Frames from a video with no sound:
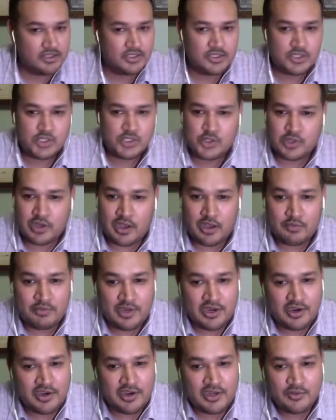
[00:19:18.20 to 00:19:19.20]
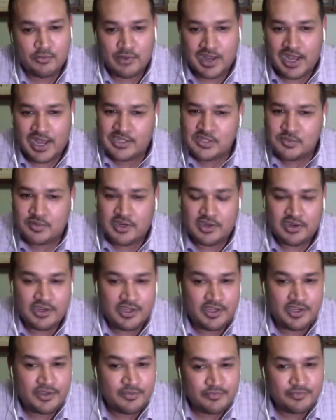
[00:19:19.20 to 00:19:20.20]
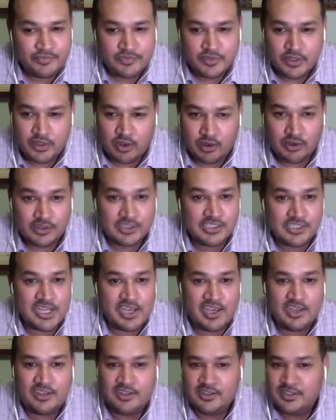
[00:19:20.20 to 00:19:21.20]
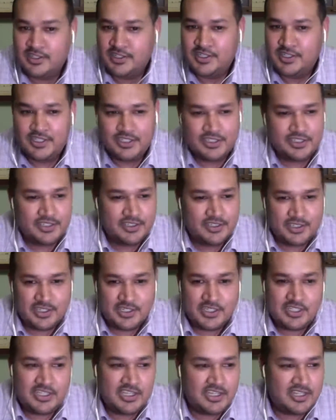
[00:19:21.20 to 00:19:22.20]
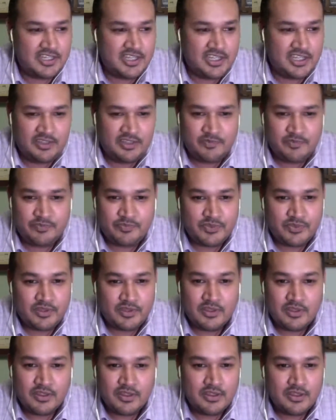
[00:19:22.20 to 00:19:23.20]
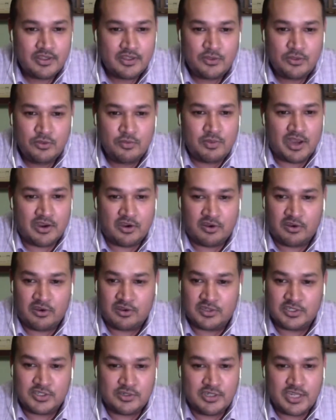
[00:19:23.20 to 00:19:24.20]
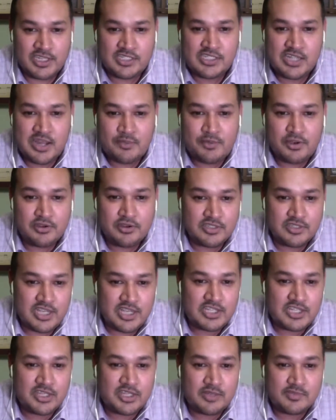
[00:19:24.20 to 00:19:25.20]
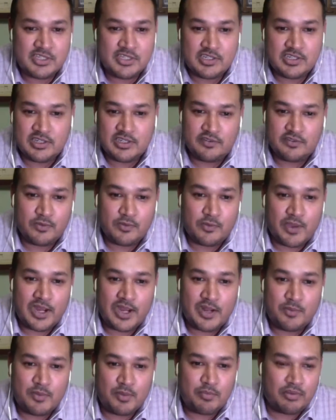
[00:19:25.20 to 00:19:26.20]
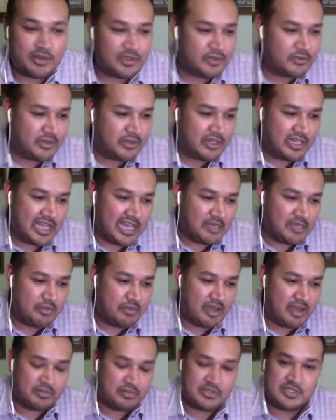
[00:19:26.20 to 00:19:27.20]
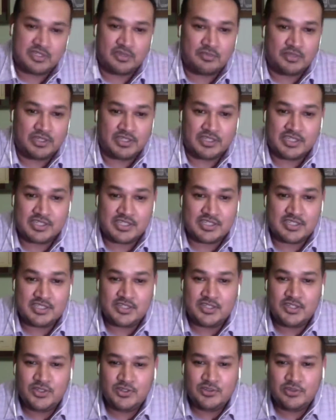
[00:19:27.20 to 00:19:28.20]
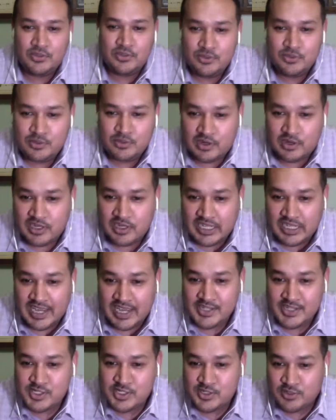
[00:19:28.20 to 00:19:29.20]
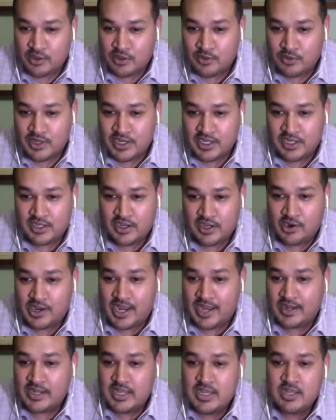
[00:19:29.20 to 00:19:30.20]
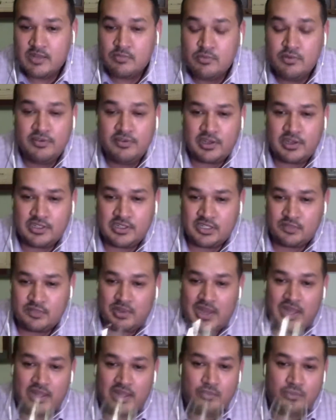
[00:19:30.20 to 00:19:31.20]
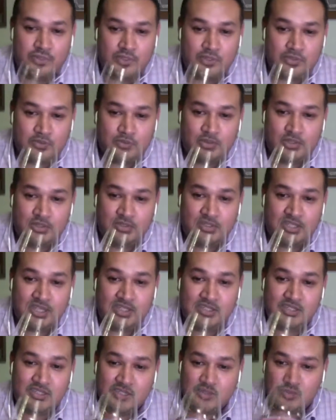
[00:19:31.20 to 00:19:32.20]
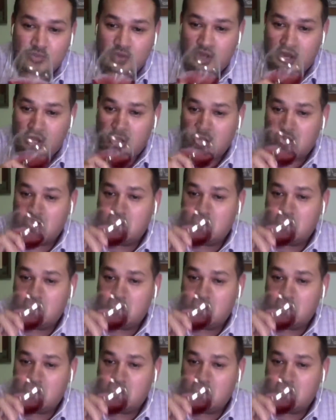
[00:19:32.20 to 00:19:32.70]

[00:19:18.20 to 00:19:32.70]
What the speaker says: strawberry and raspberry all day. Sydney, you my girl, dude. Next time Uncle Tesh comes to deliver wine, I'm gonna bring you a lollipop or something because you are a gangster already. All right, moving on to the palate. When you taste this wine,